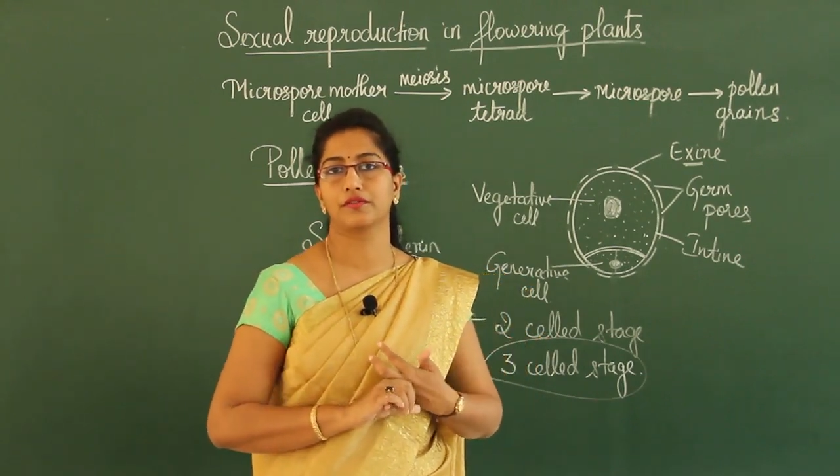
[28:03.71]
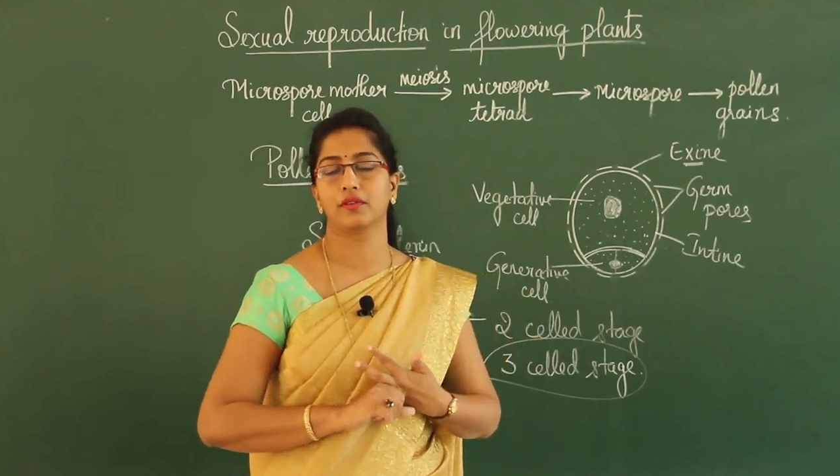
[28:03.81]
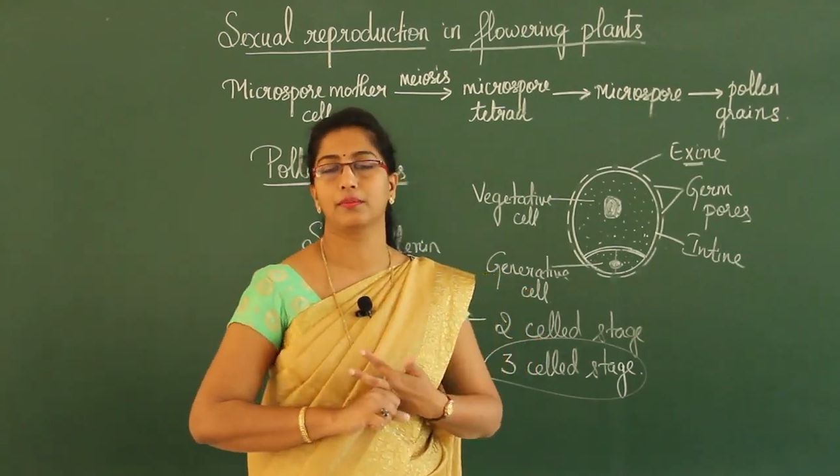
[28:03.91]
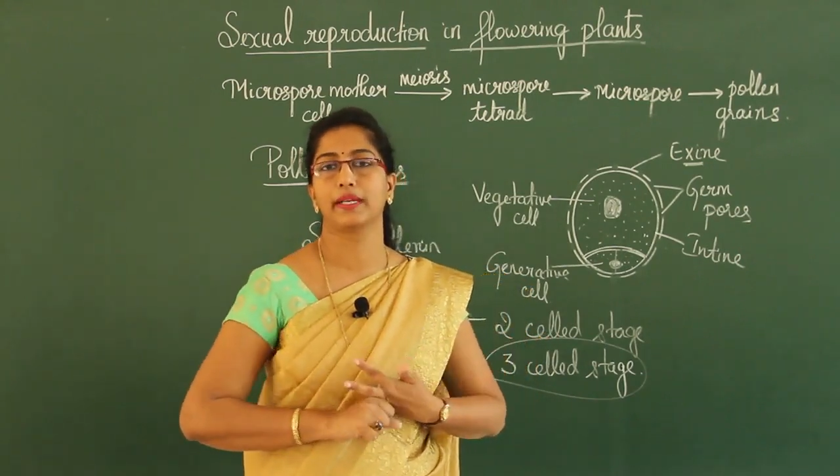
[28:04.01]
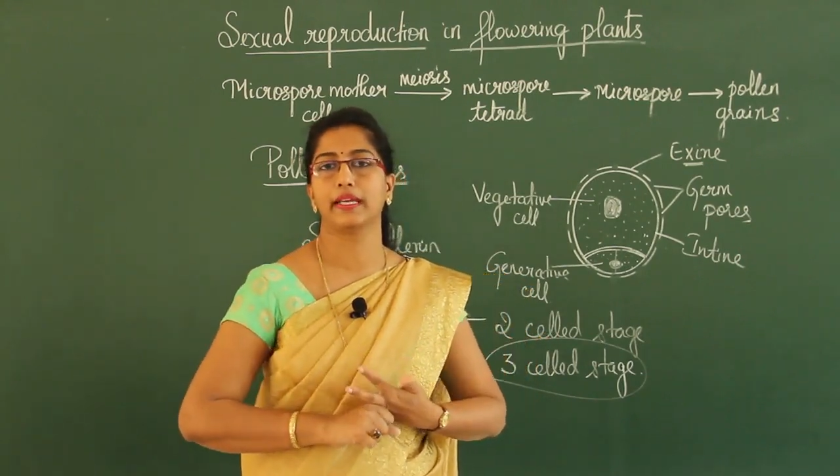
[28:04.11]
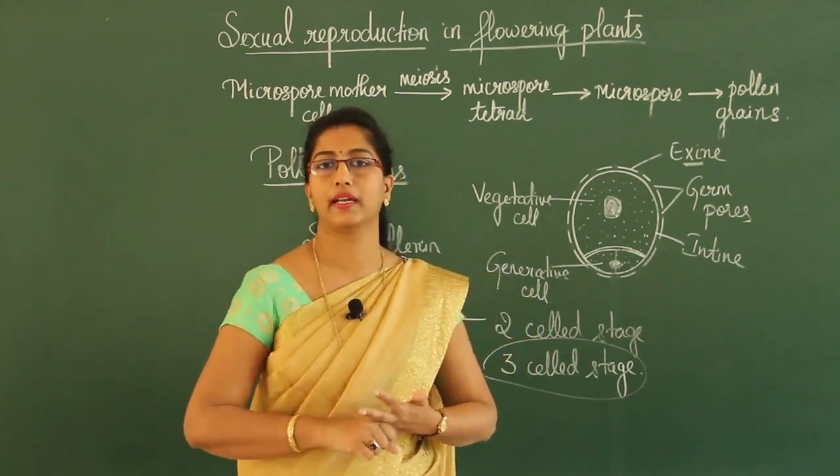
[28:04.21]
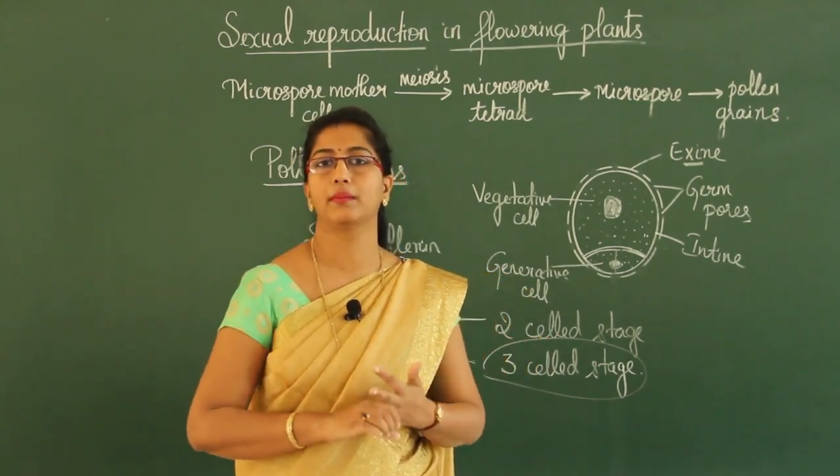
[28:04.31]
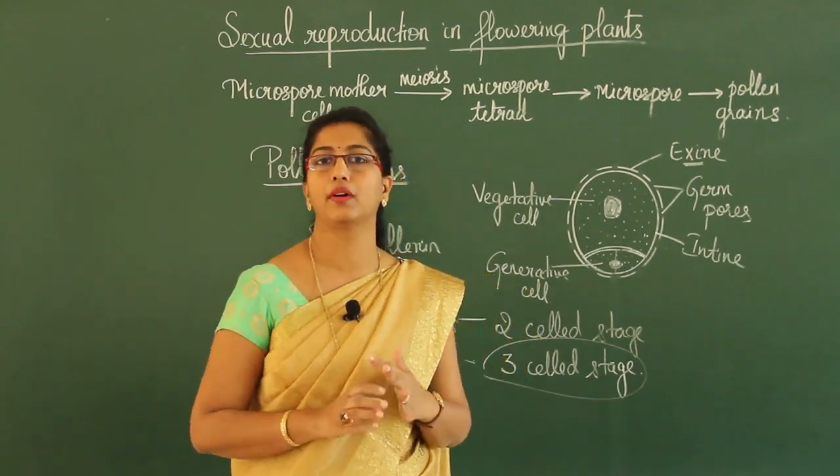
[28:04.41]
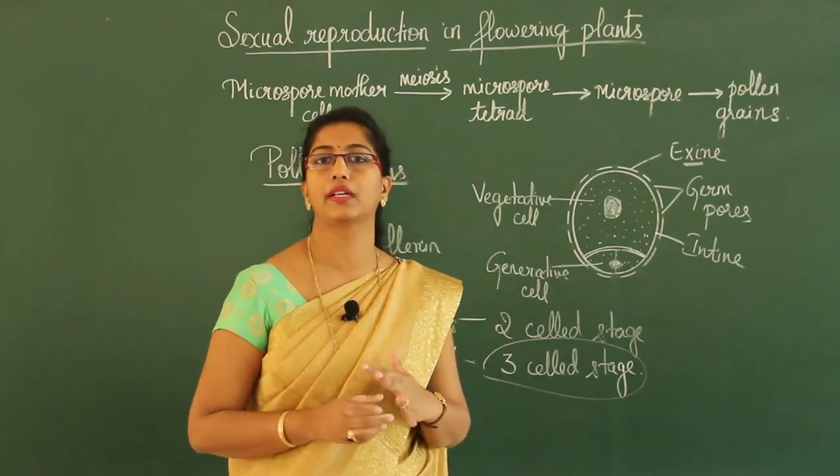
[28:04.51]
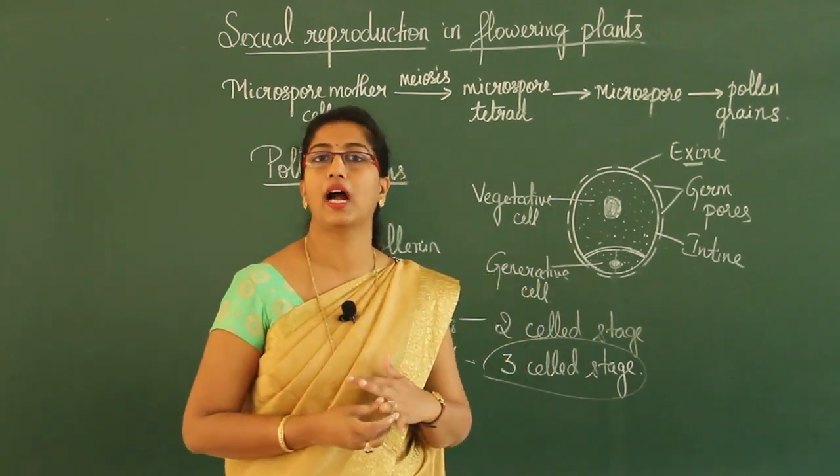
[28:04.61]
for bringing about